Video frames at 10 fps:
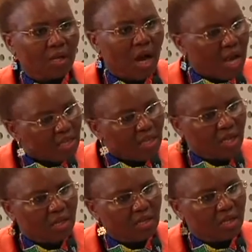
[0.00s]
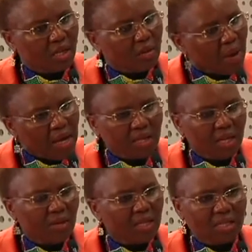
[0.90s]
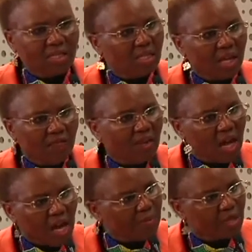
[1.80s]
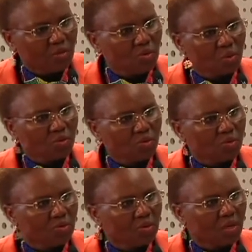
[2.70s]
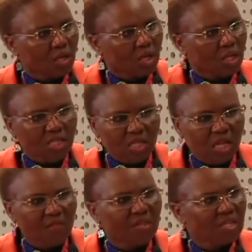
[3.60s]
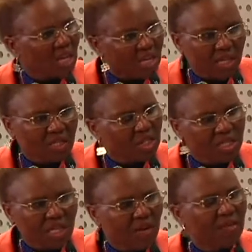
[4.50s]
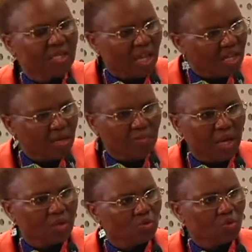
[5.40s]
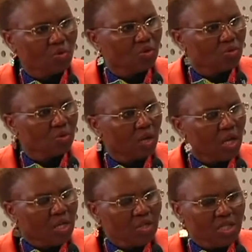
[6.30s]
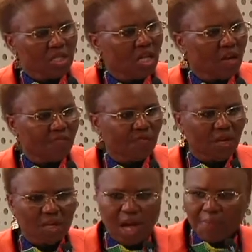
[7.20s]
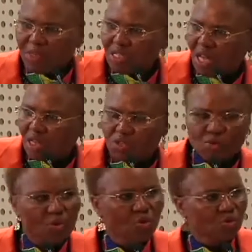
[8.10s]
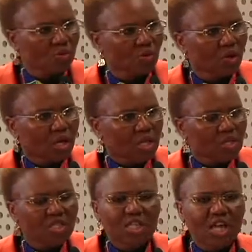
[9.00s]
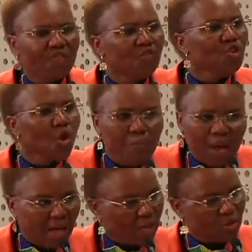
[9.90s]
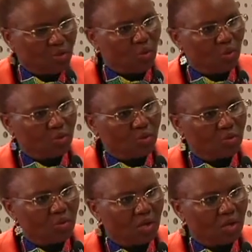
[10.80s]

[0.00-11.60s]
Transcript: I say, my grandmother didn't have an APSA to go to. He didn't have a standard. She didn't have a Standard Bank to go to. She didn't have a Capitec to go to. She didn't have no bank to go to.